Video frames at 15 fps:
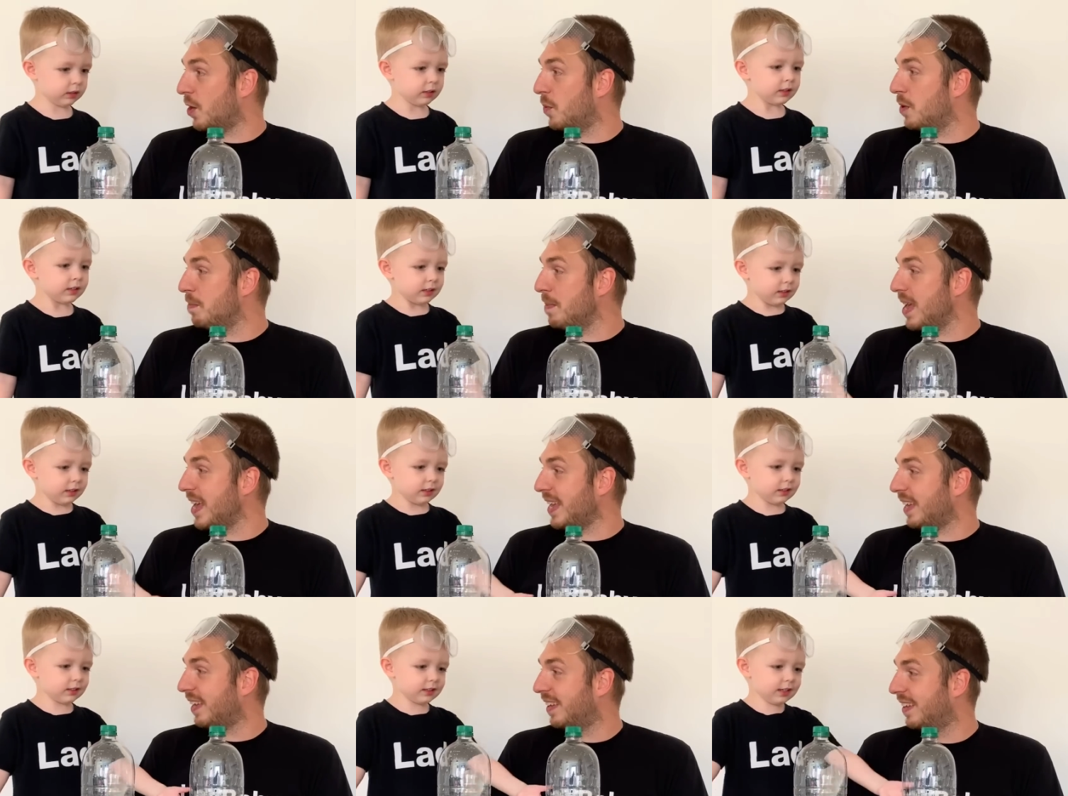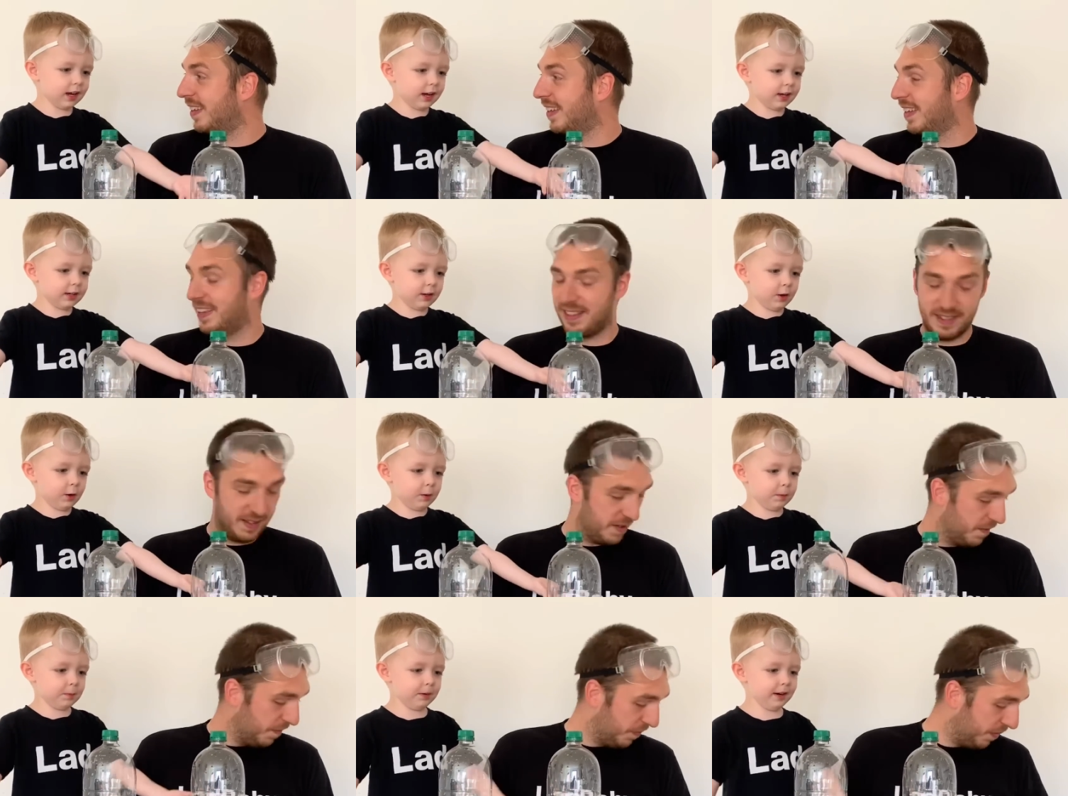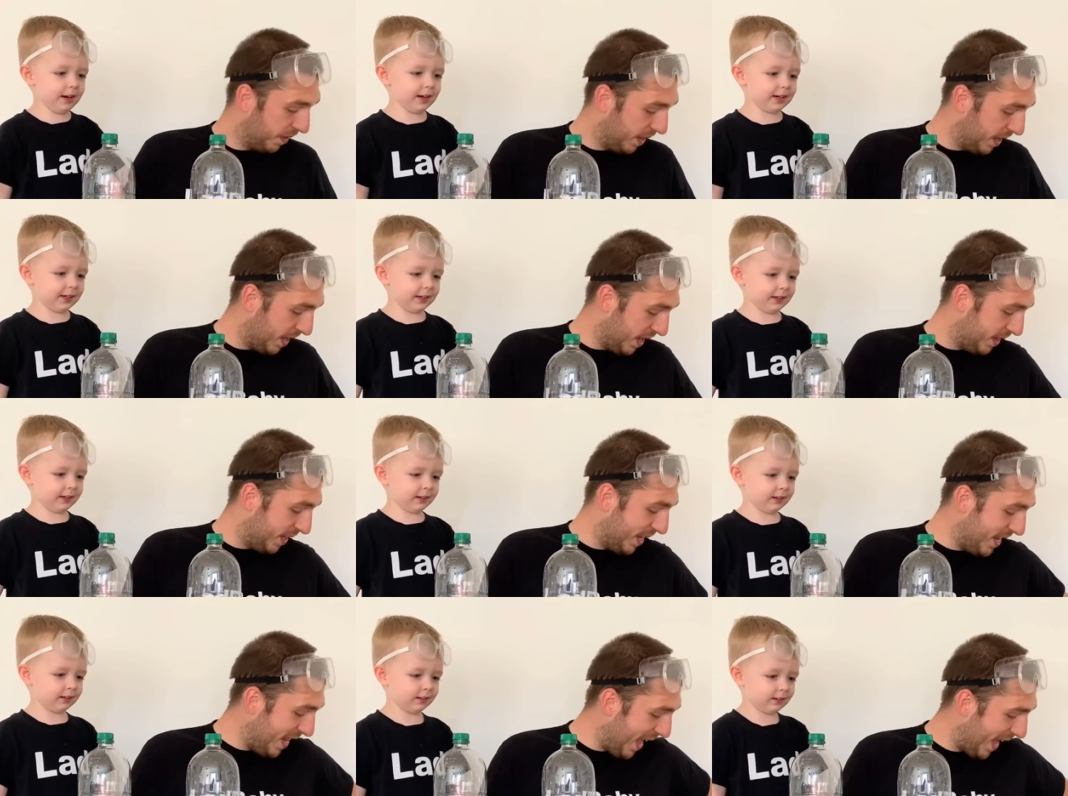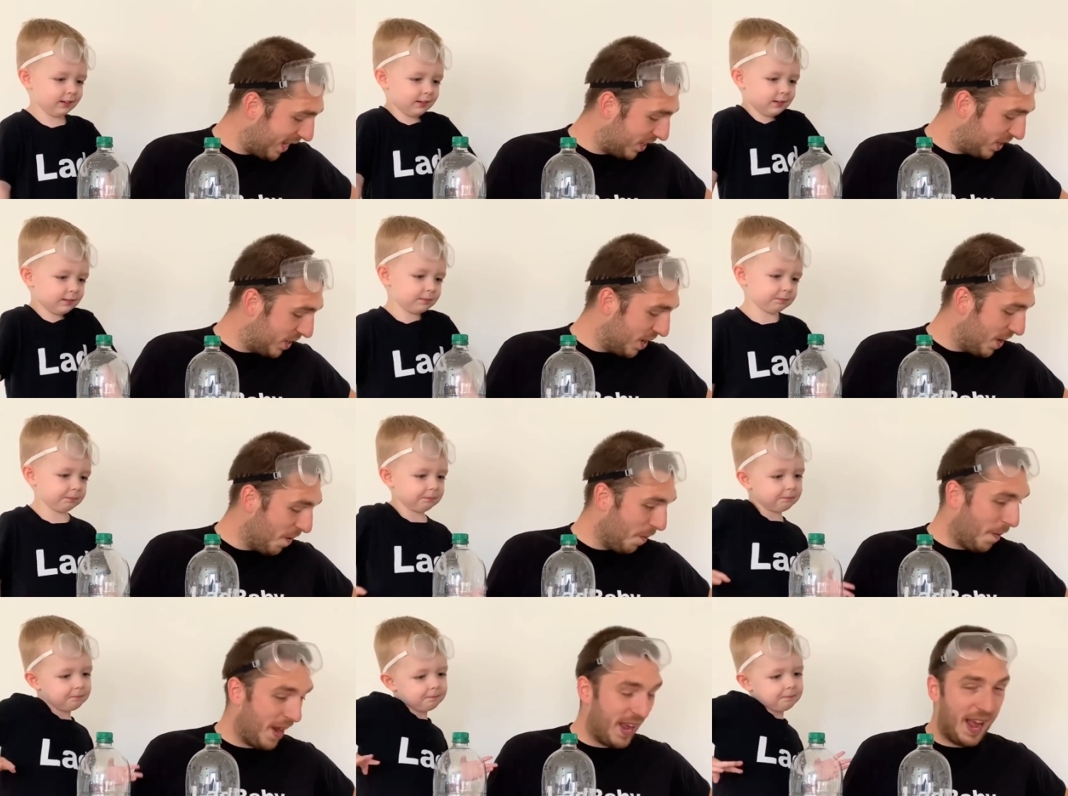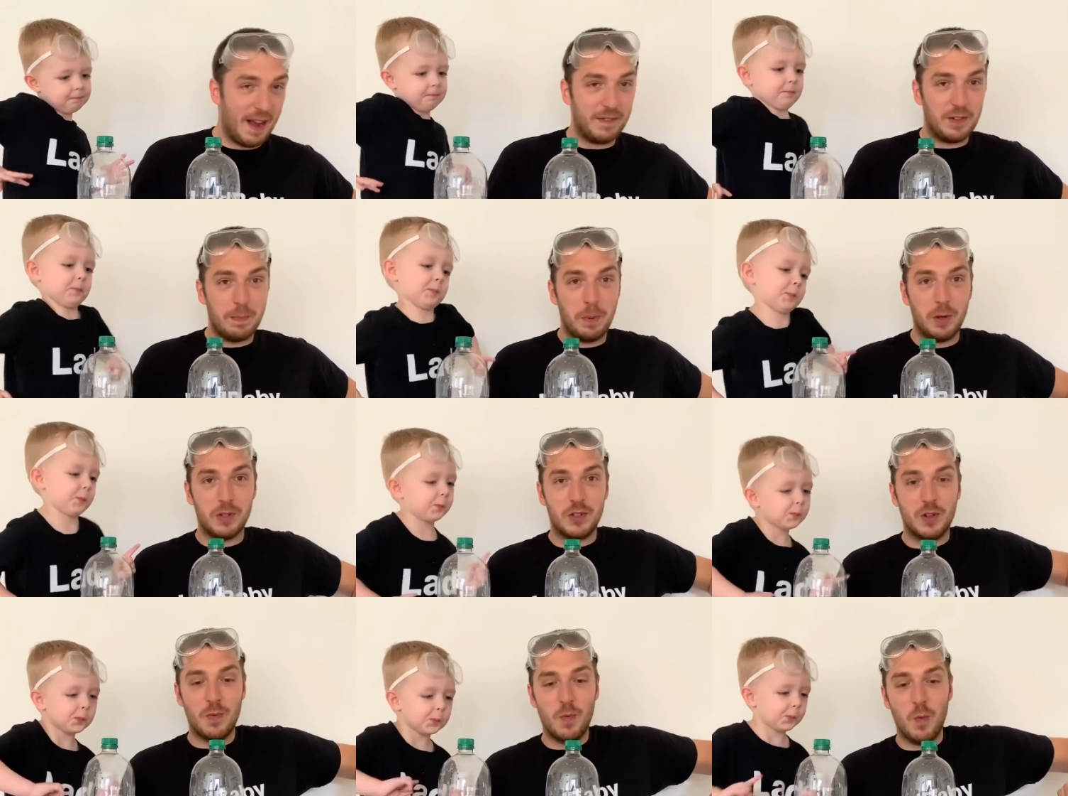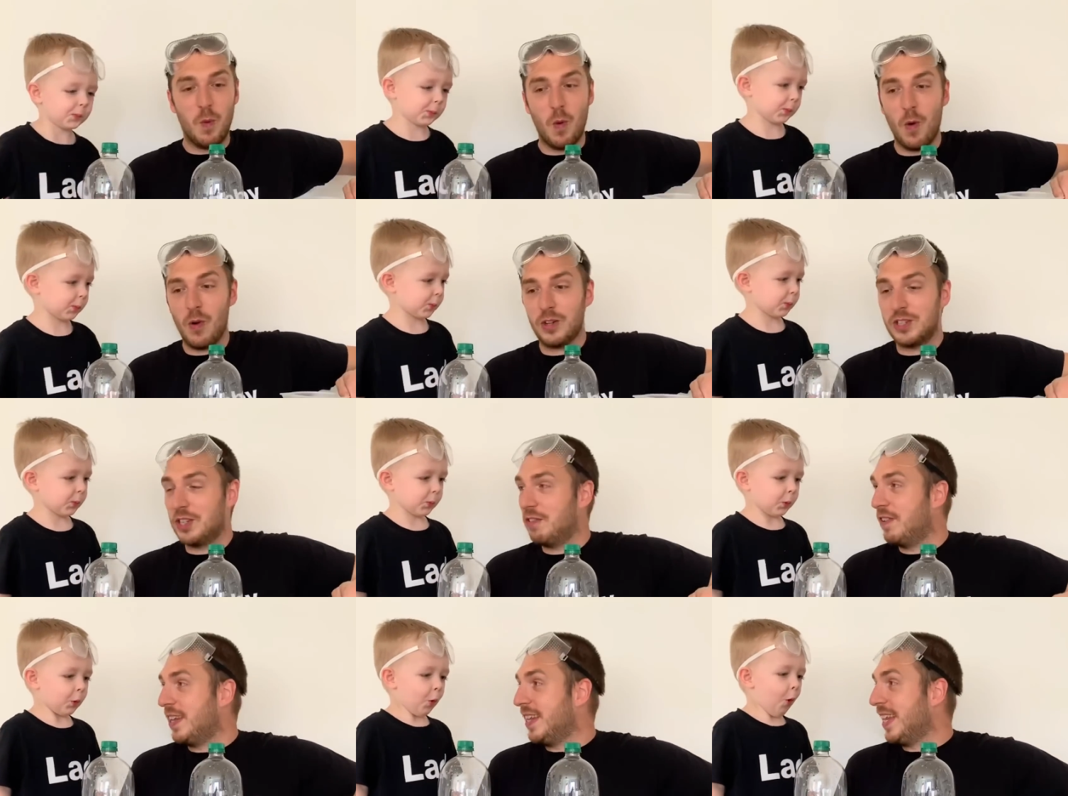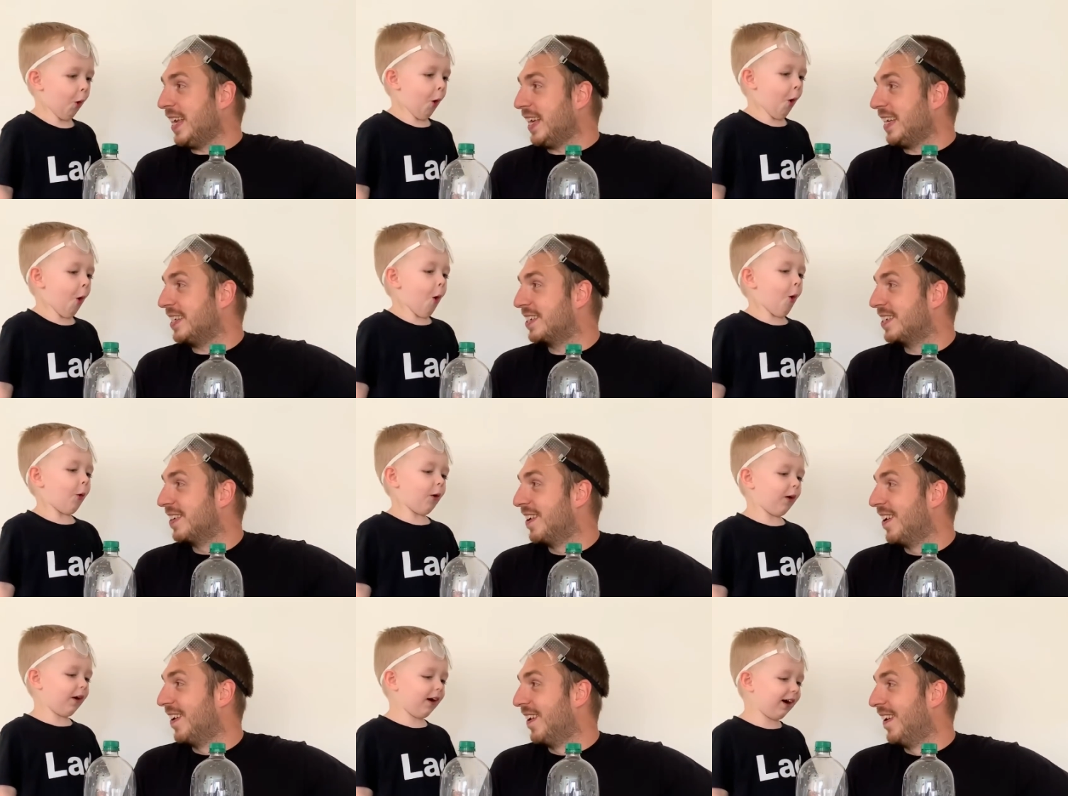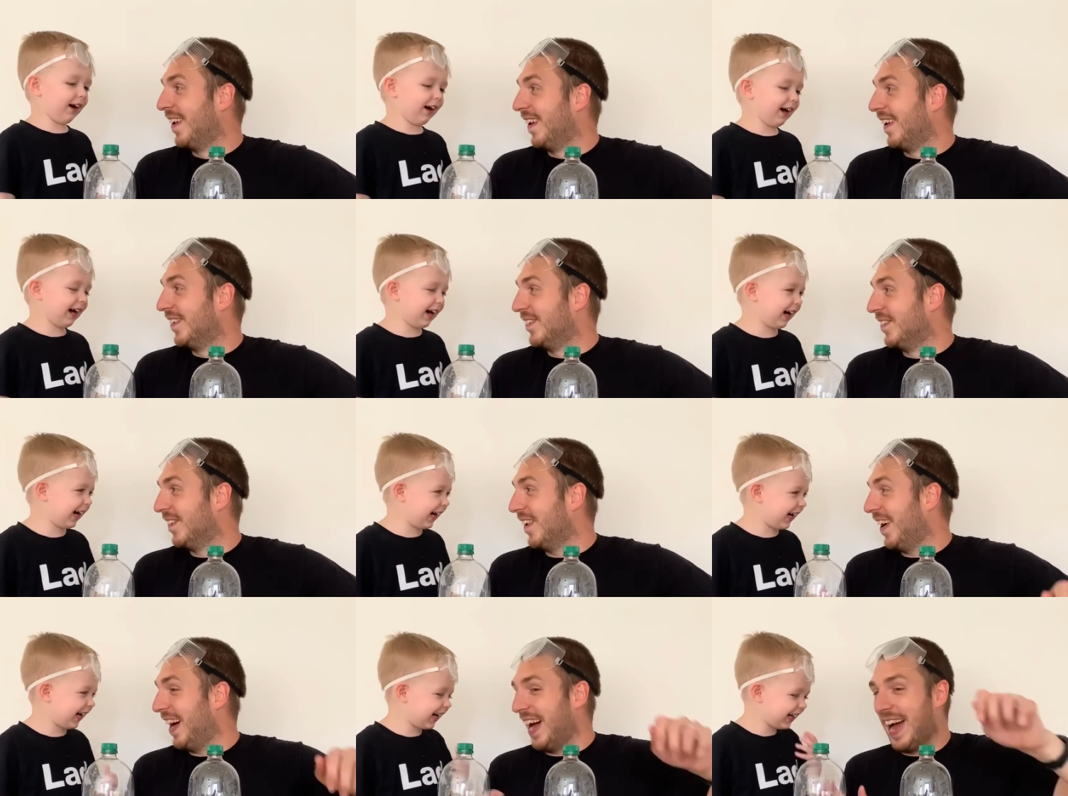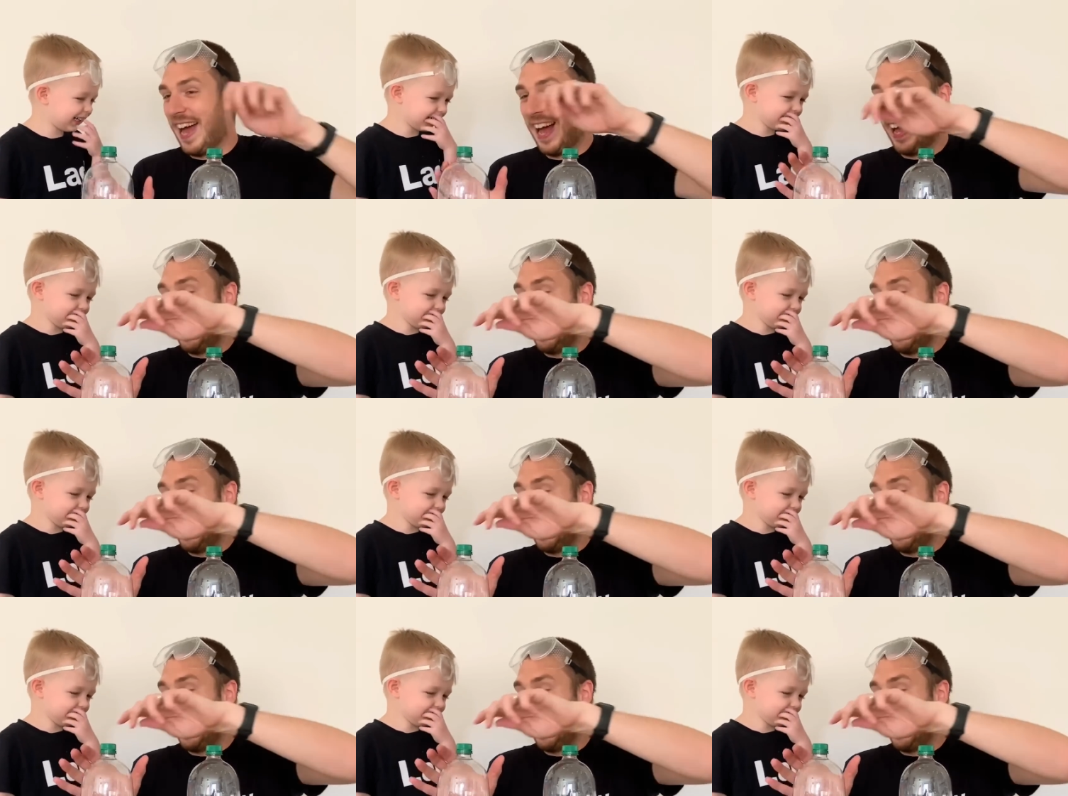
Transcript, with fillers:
Speaker 1: you and me. Yeah, you and me. The next, we have to put some water in these. Oh, wow.